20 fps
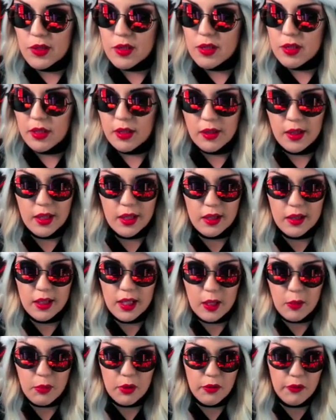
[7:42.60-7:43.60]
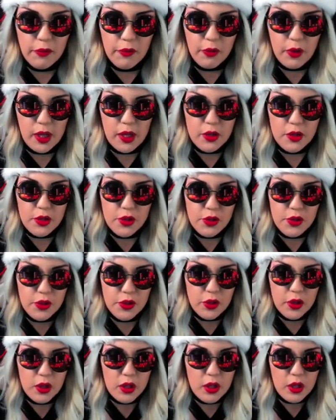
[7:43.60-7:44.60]
Just to like keep it
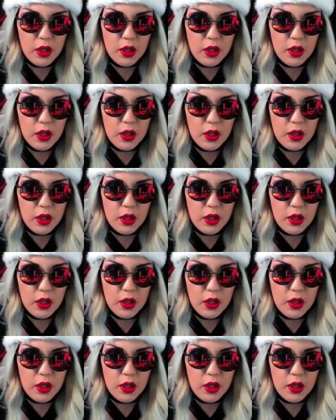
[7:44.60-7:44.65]
fresh.